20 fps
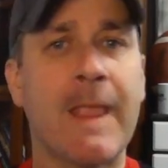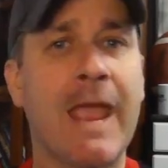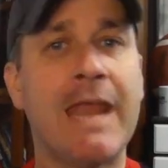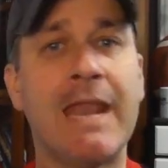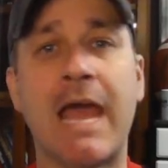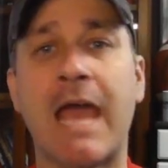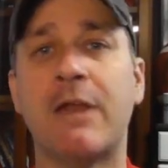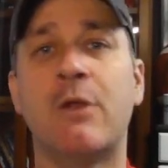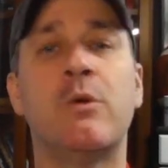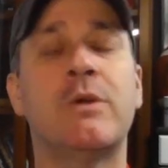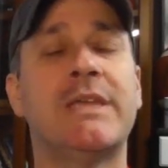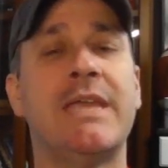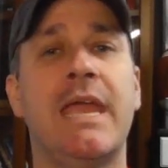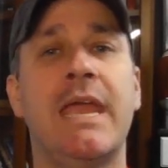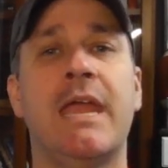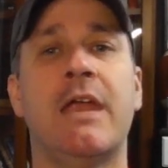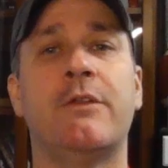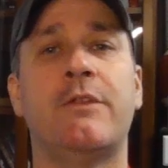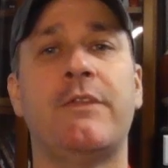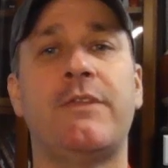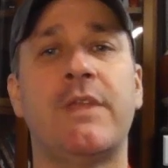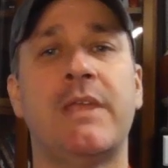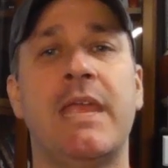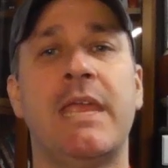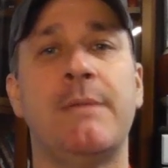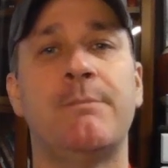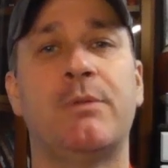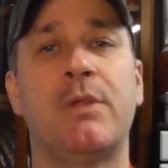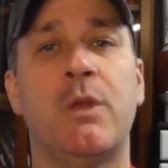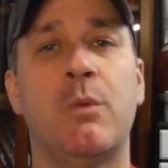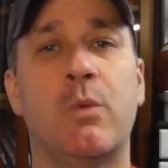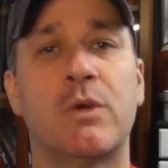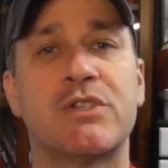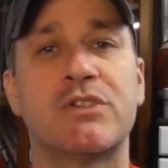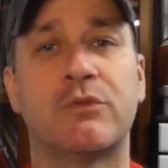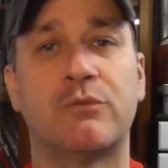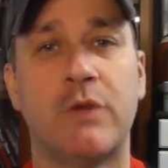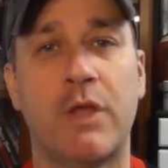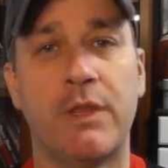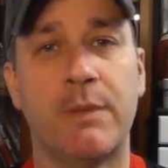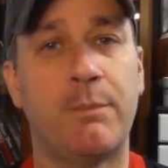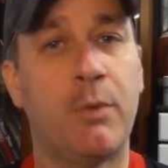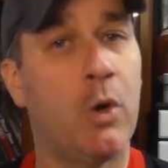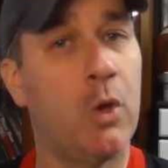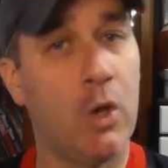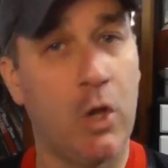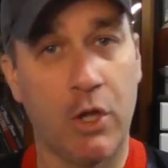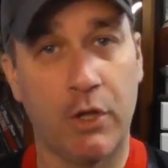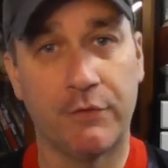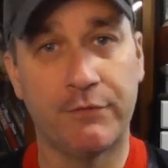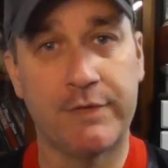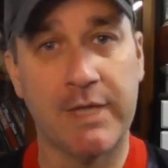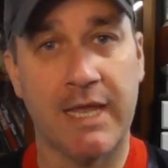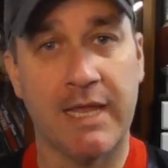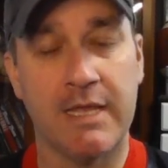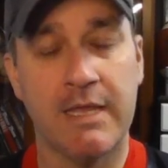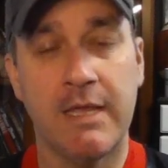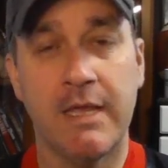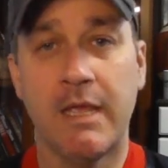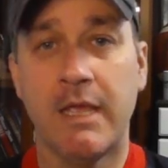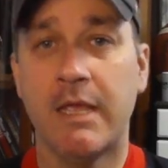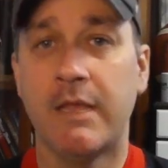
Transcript: And I don't care that the game plan was to run the ball all day.